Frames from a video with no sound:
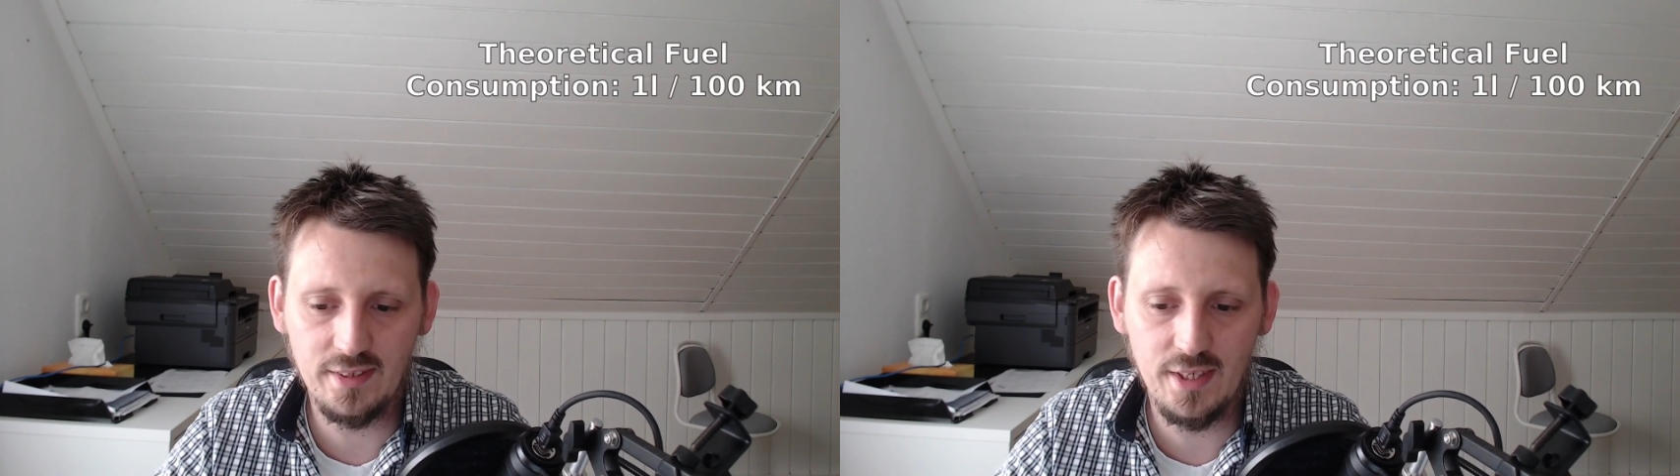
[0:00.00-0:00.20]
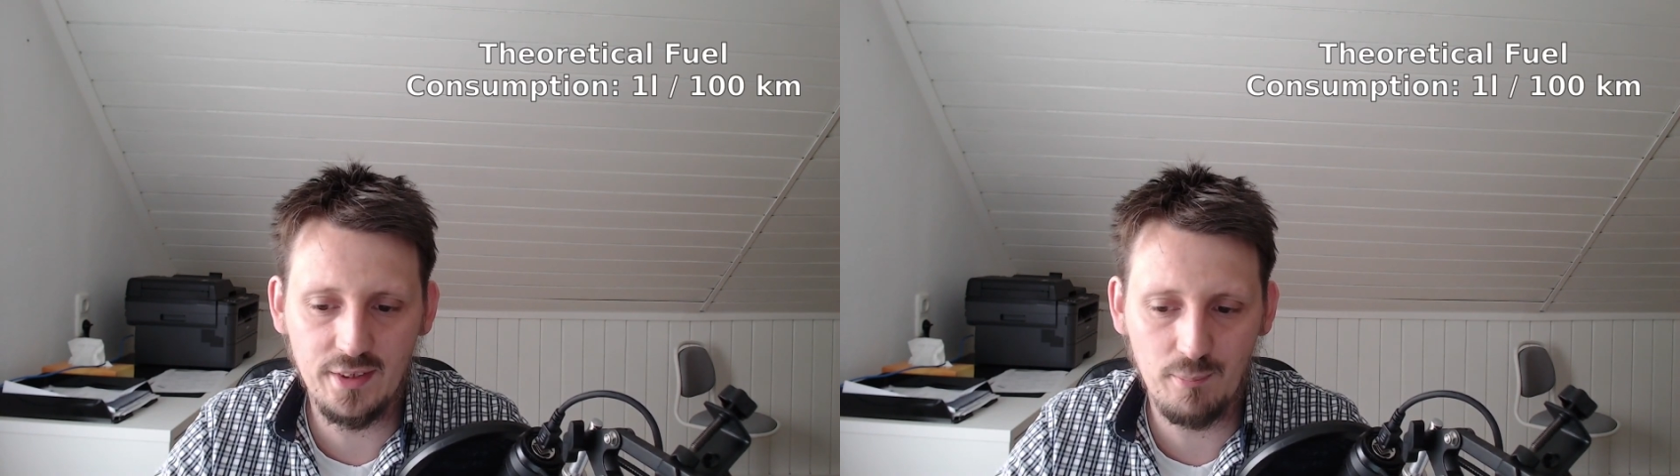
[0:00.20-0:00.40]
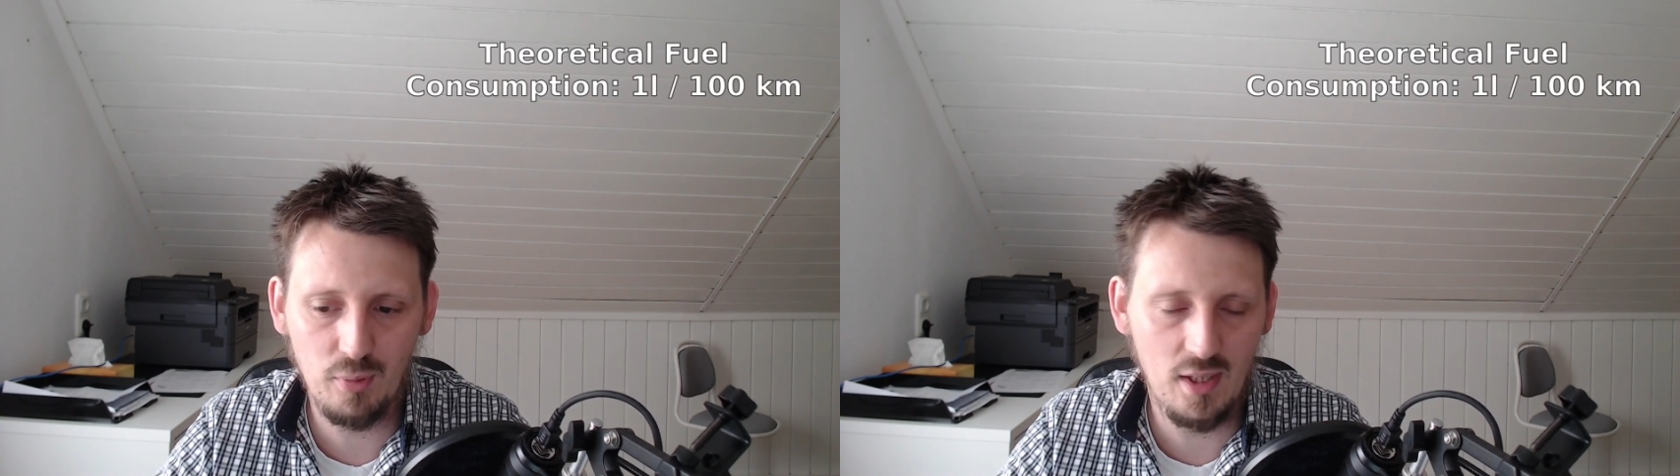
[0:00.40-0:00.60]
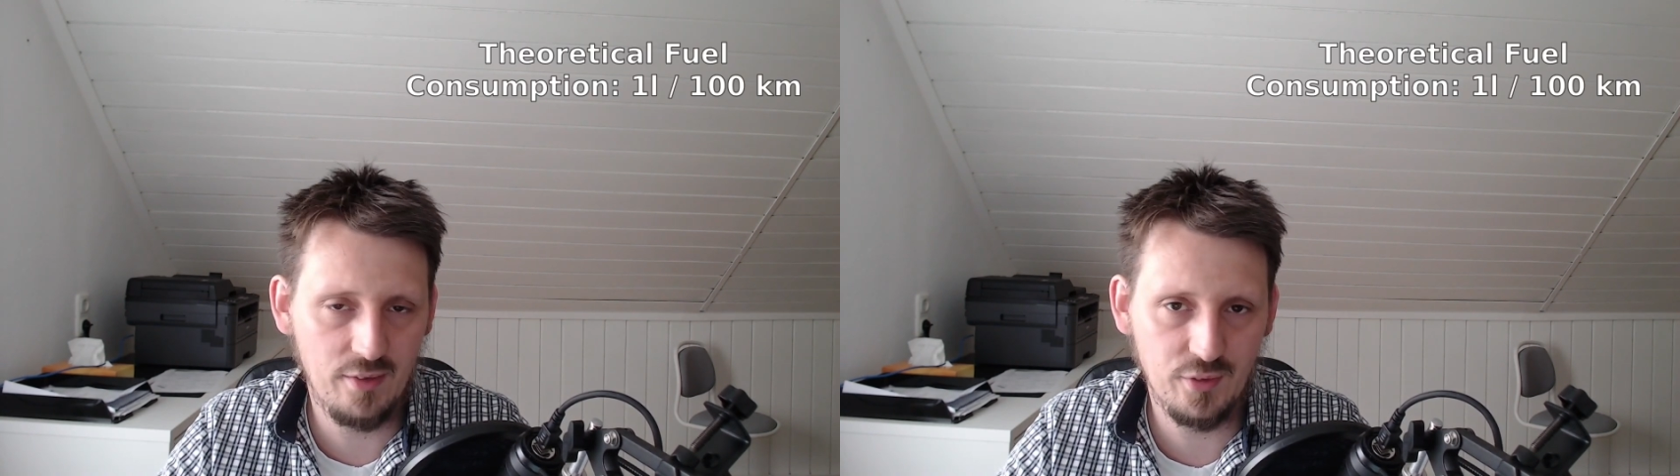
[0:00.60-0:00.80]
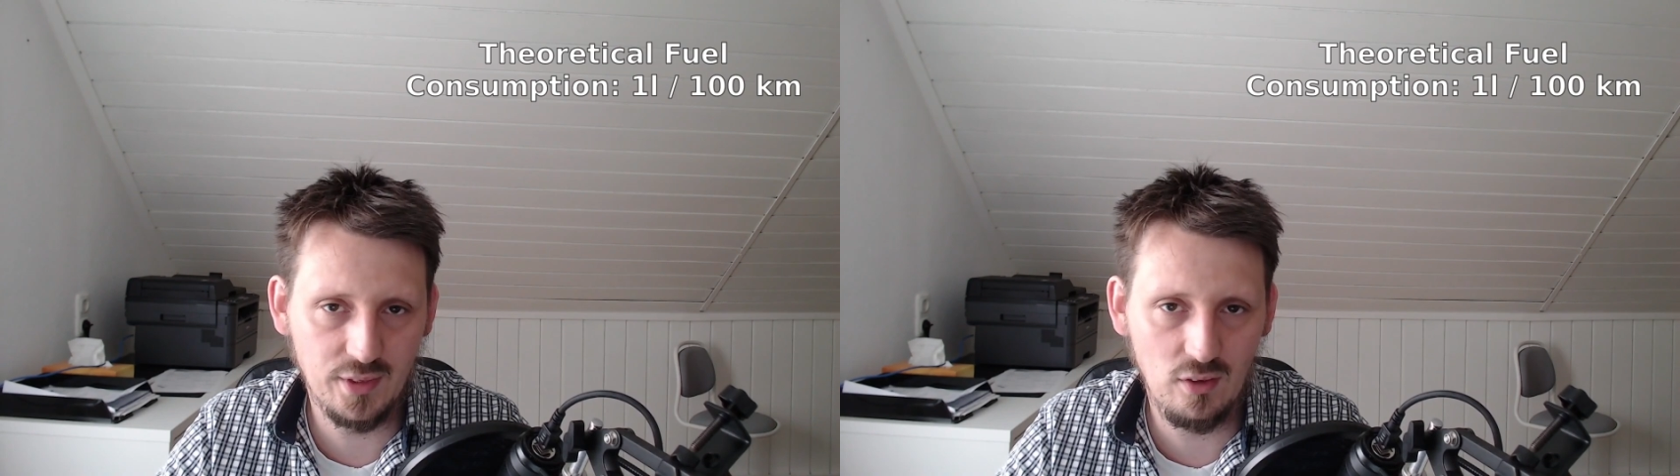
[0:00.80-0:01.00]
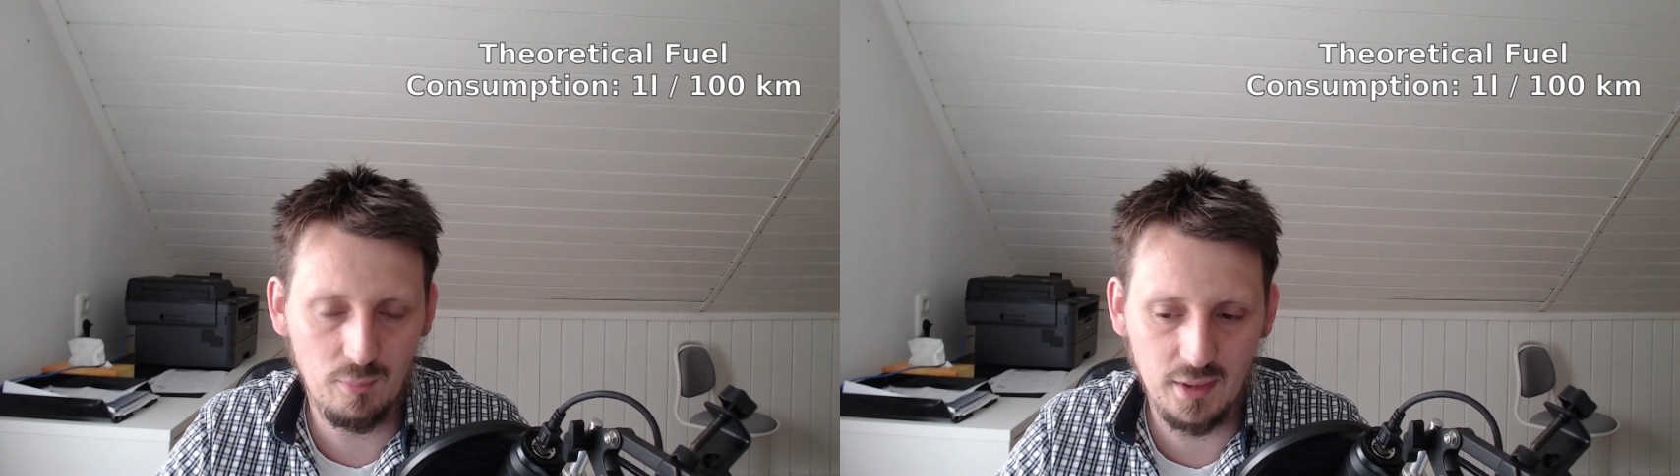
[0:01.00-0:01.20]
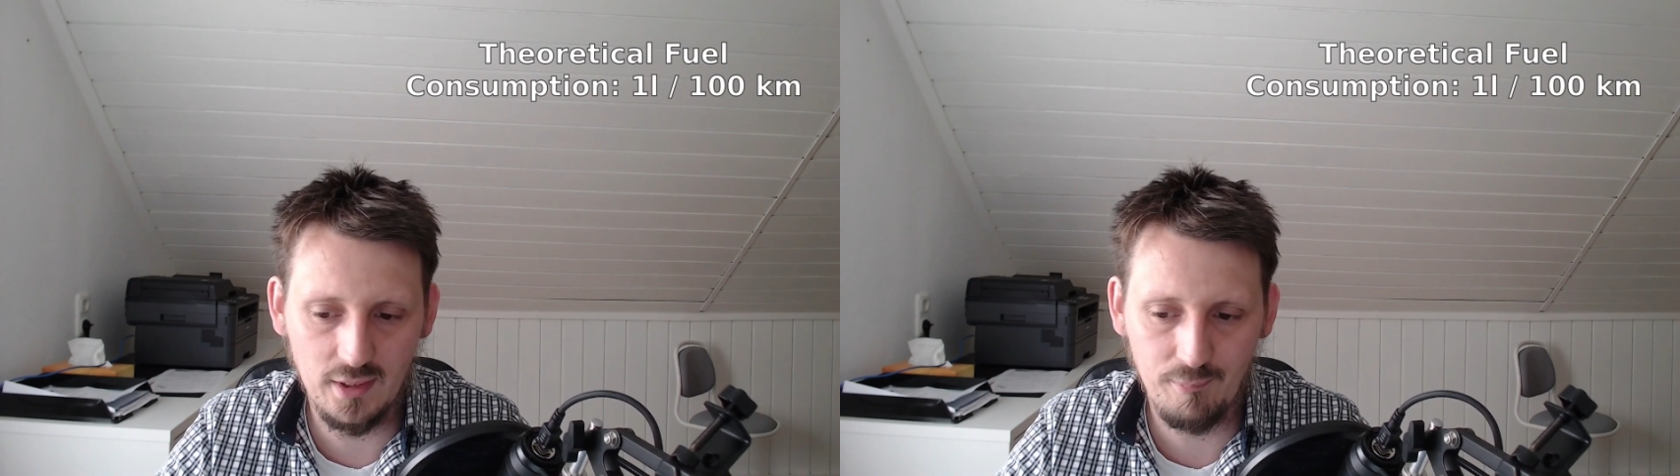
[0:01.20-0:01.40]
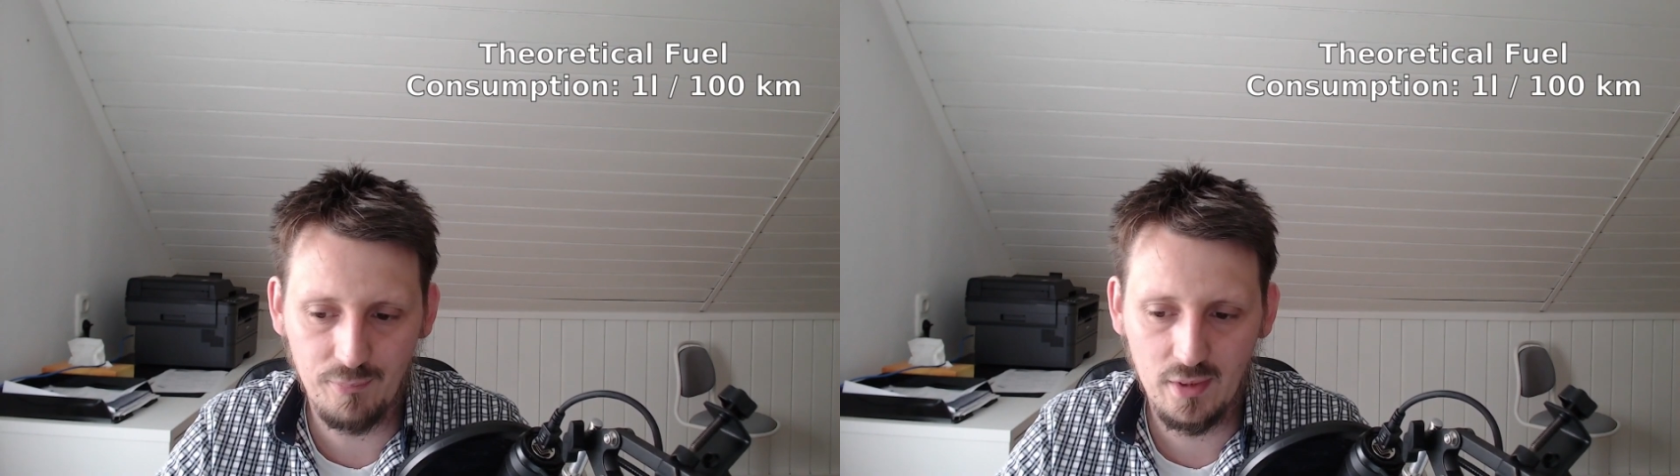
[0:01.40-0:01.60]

liter per 100 kilometer.